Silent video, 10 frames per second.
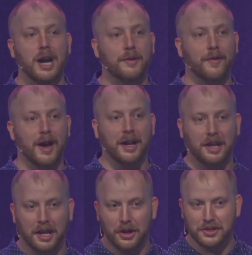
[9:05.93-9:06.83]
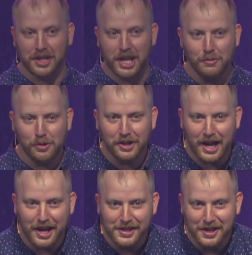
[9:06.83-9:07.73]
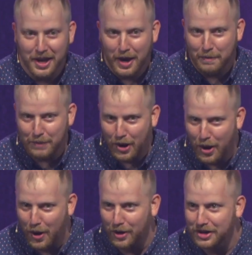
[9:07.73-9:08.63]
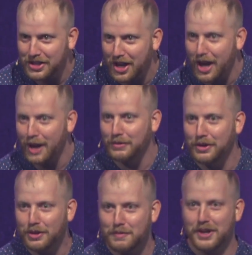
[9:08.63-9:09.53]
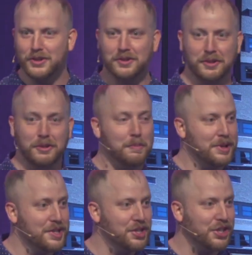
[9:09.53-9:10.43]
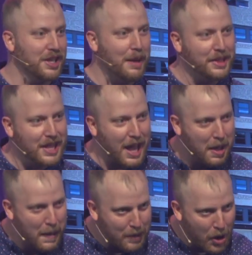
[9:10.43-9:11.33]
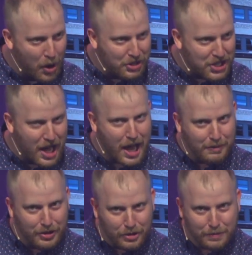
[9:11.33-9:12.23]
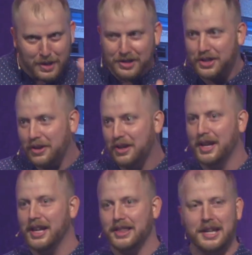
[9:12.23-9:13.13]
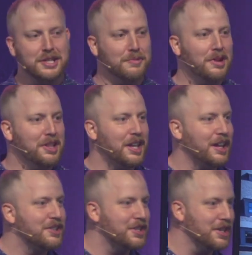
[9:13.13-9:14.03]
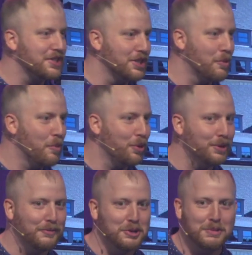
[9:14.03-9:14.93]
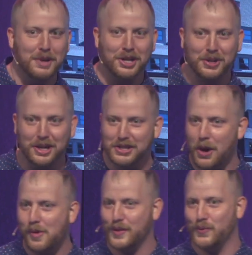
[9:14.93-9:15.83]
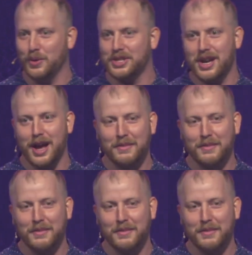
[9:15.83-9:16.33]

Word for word: to find, here's the key word, guys part time youth minister position. I mean, that part time youth minister, that doesn't really exist in the world of youth ministry. It's always full time.